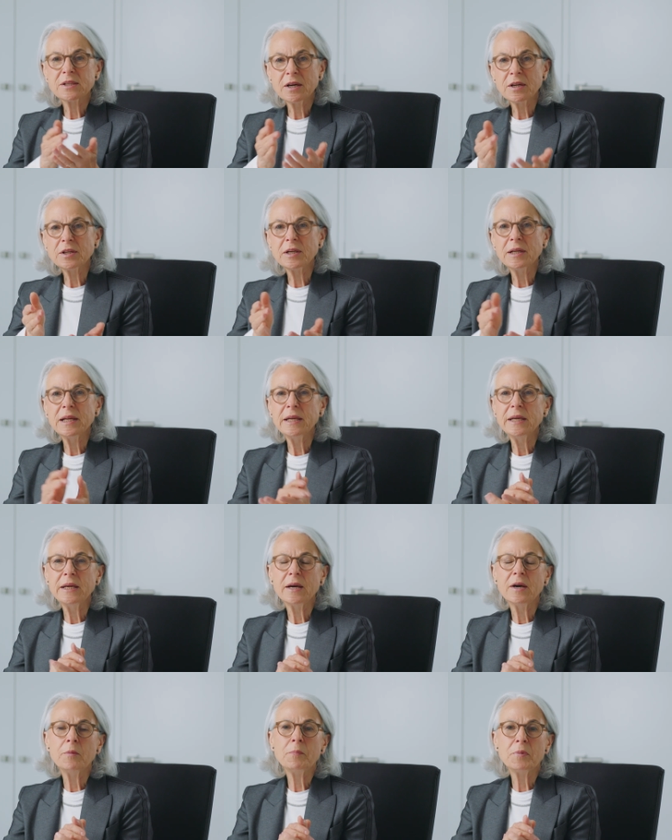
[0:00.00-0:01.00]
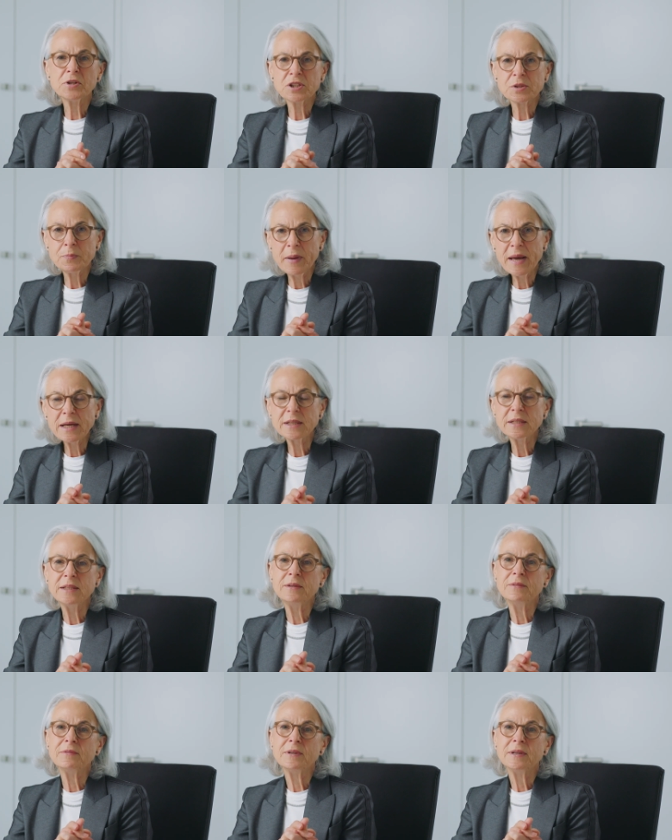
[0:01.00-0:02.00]
certainly a
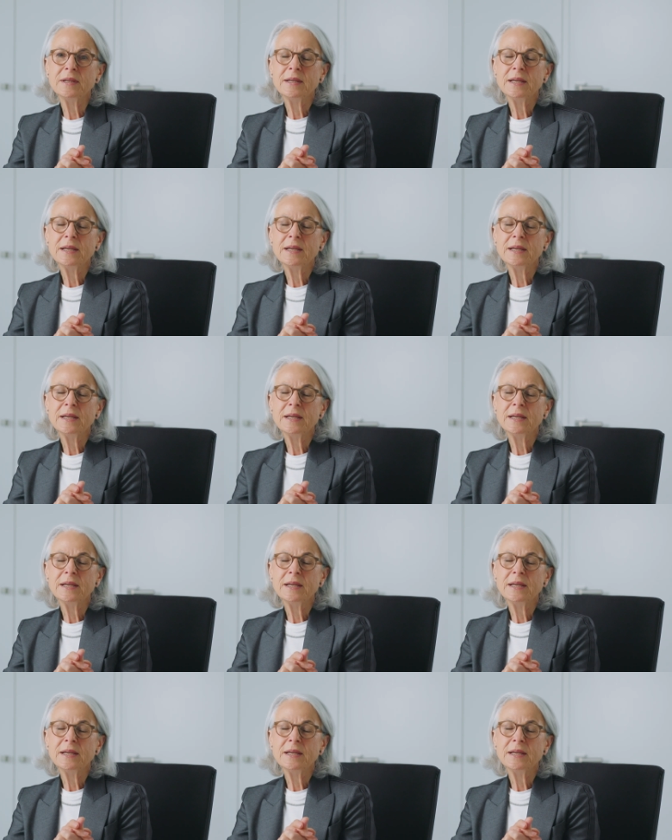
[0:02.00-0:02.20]
perspective